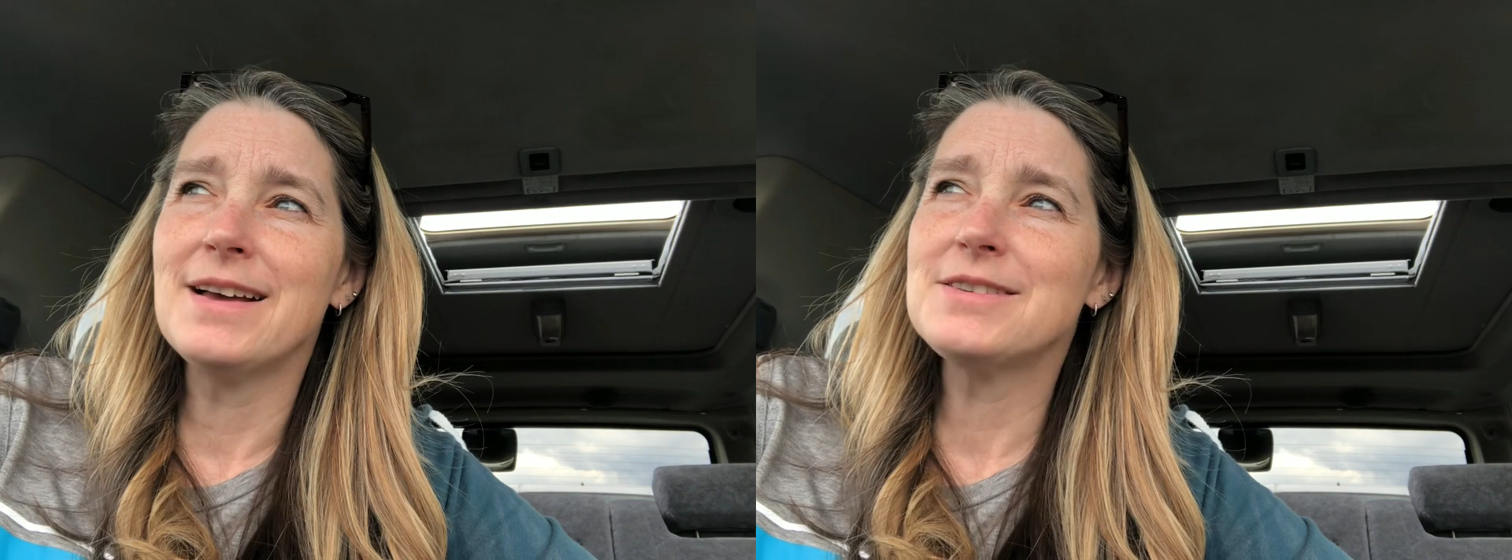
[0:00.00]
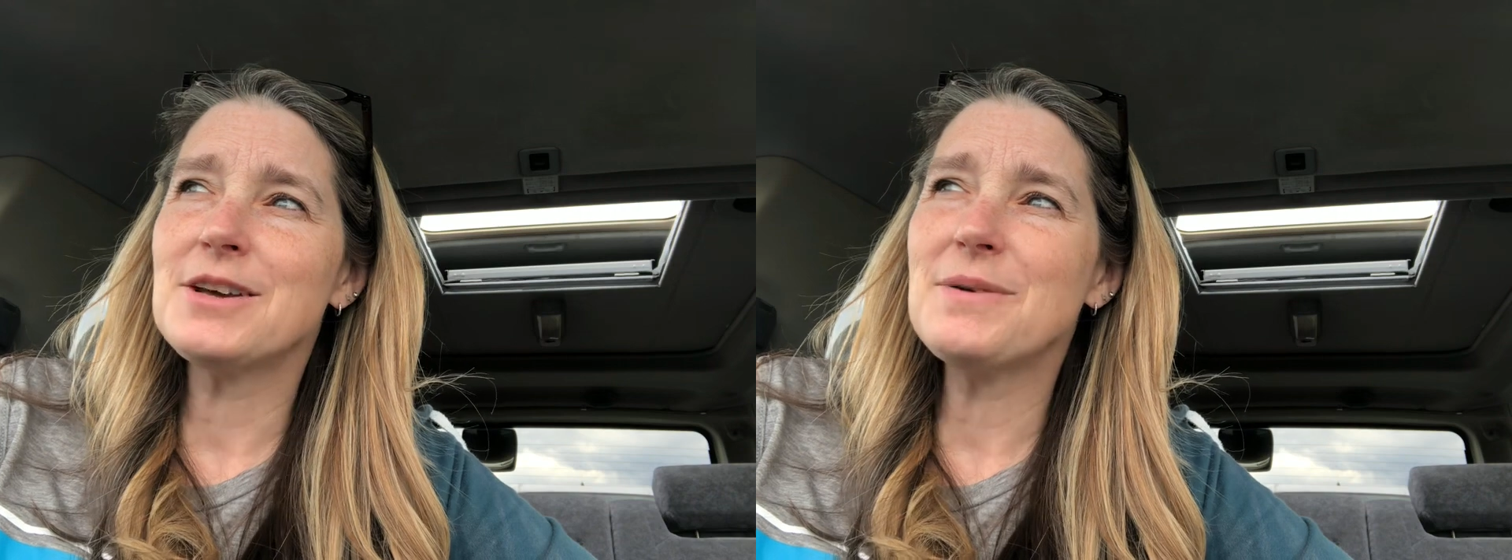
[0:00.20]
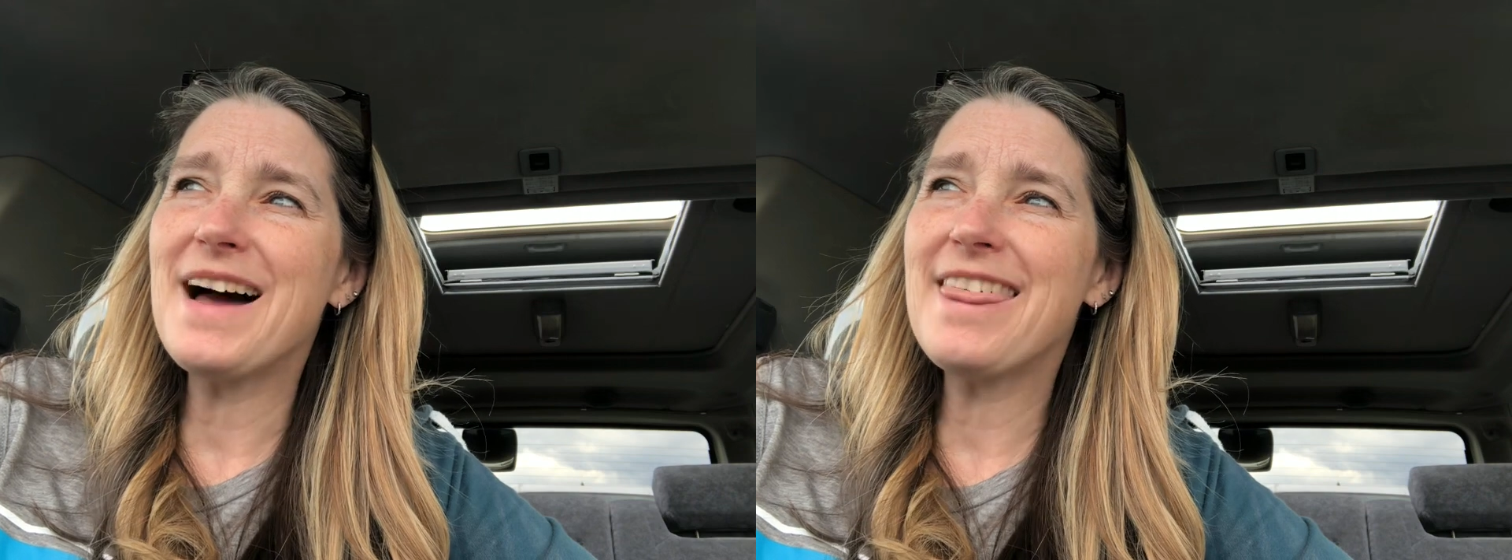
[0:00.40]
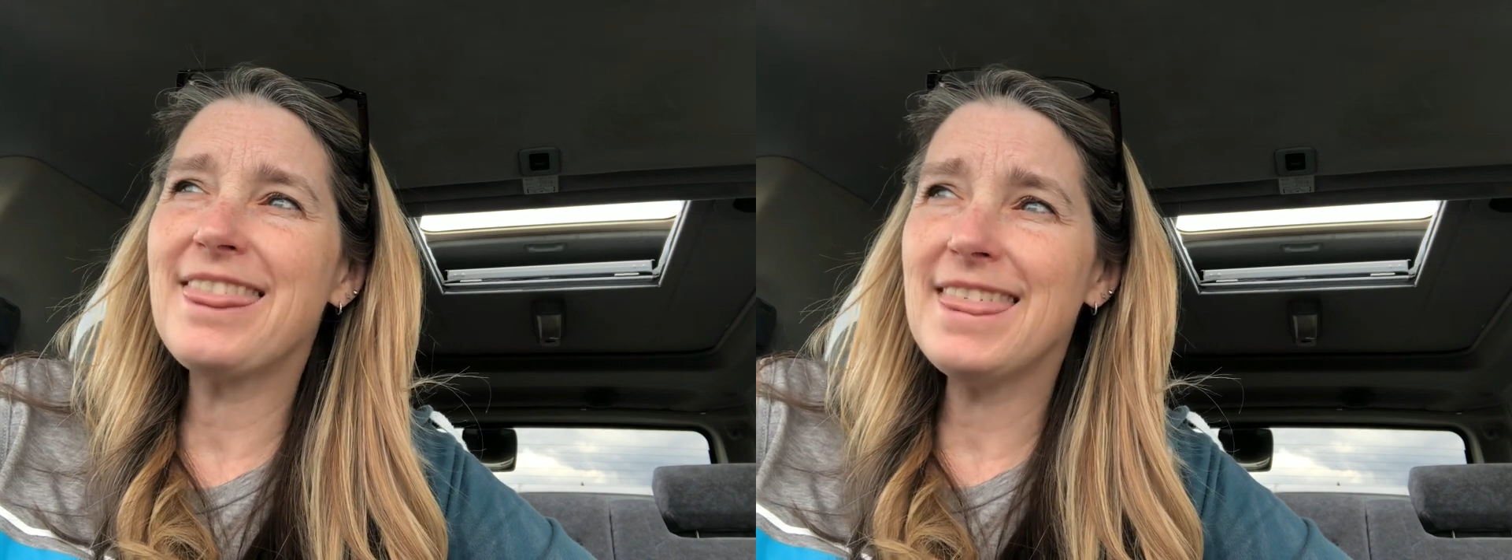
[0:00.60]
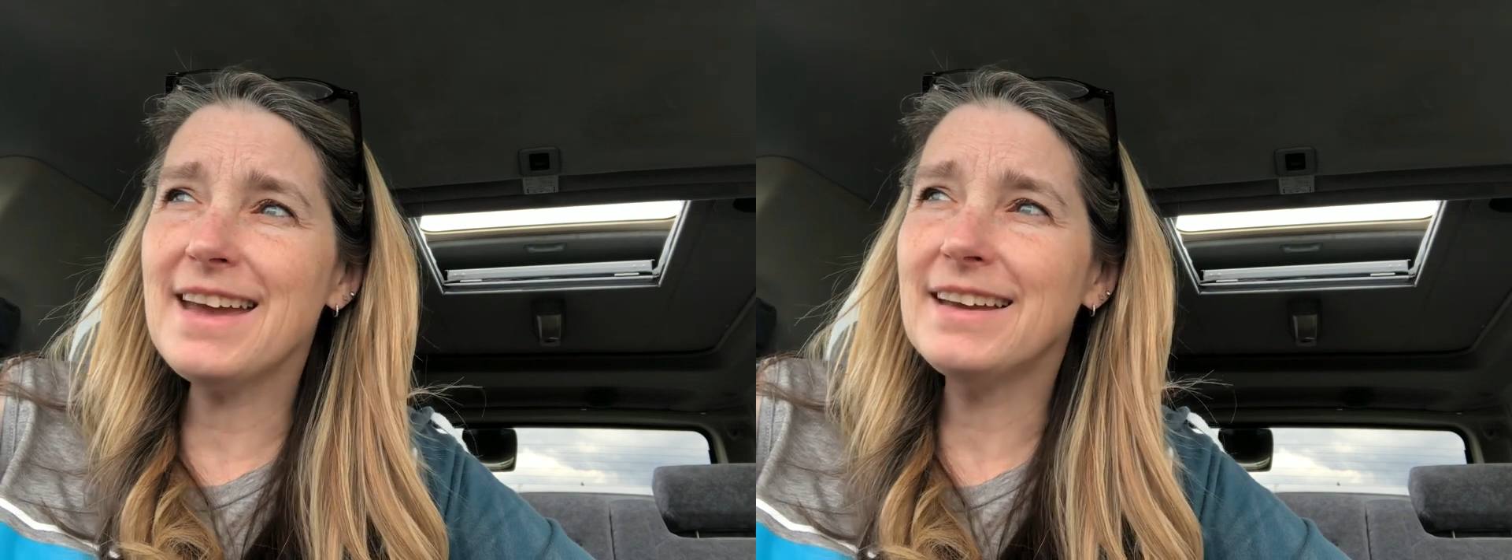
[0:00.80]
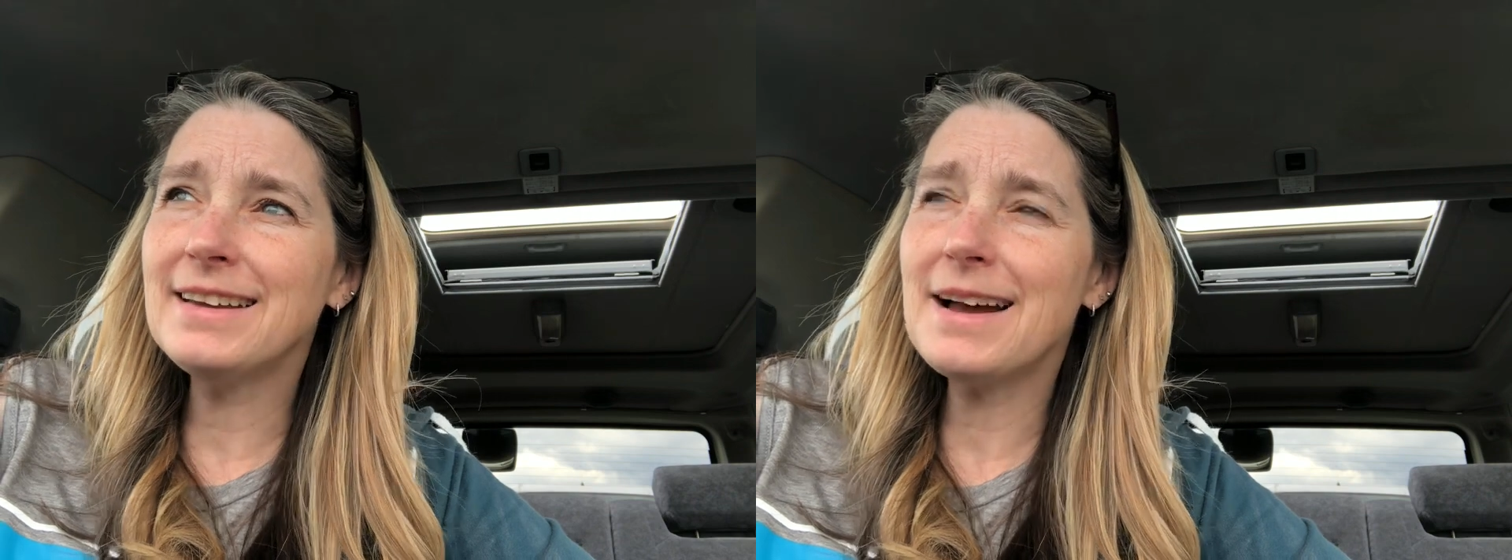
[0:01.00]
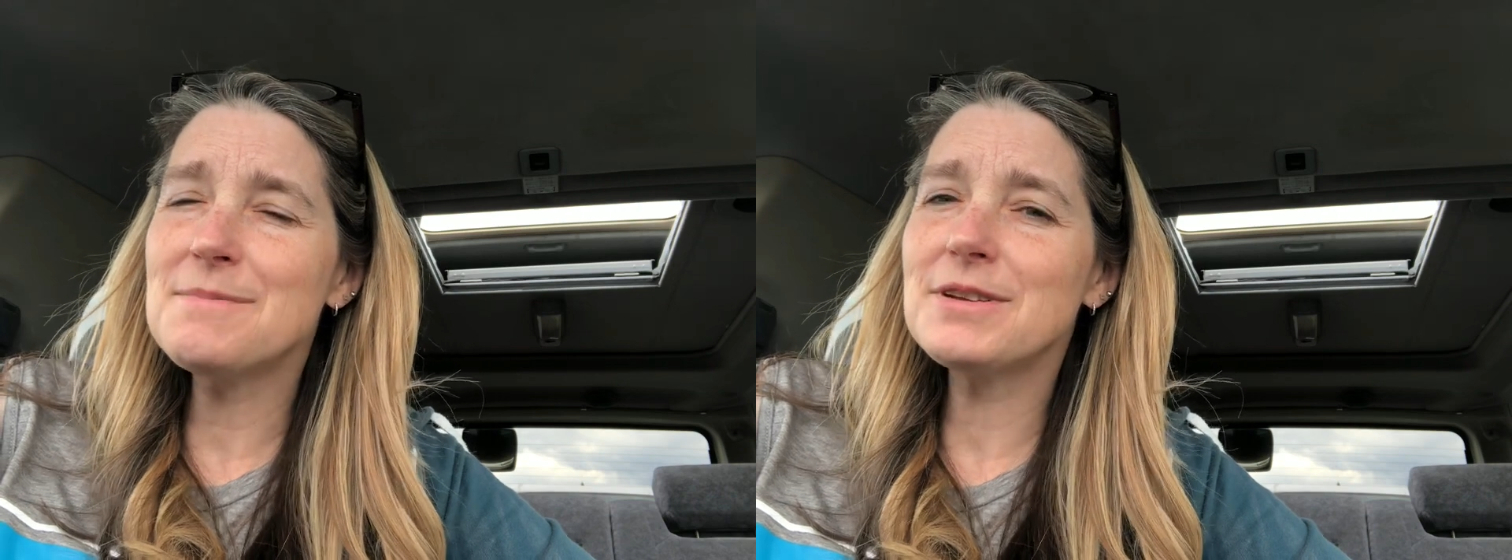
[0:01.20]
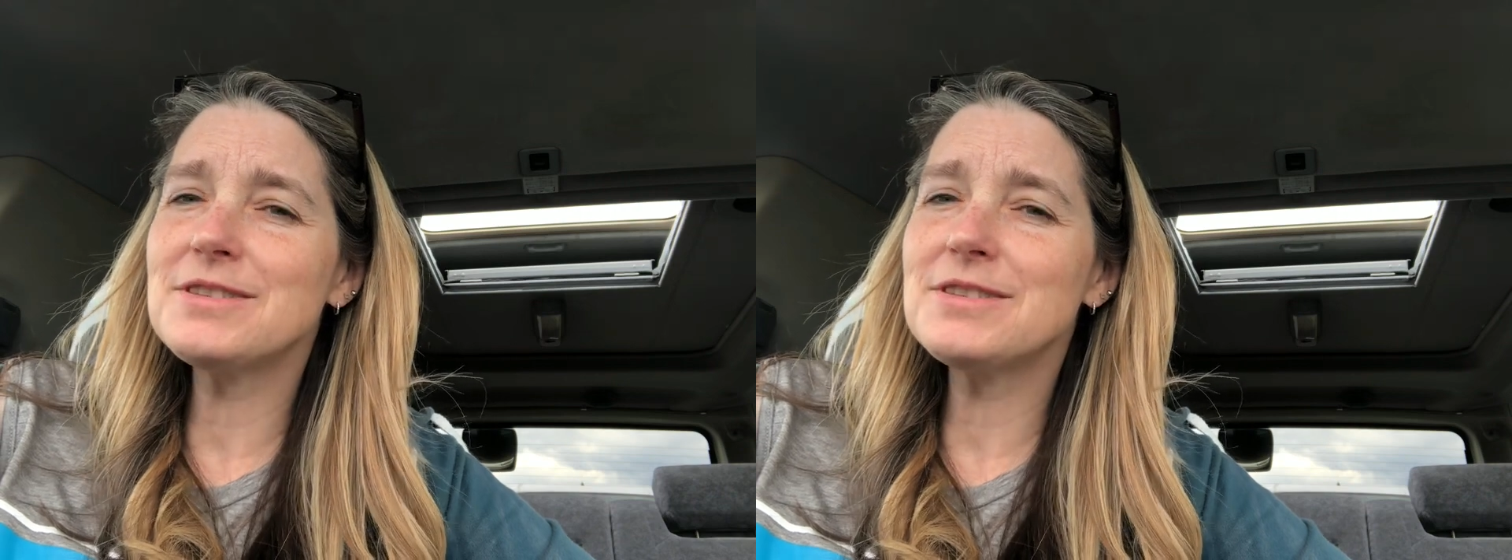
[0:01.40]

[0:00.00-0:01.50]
So I think I'm going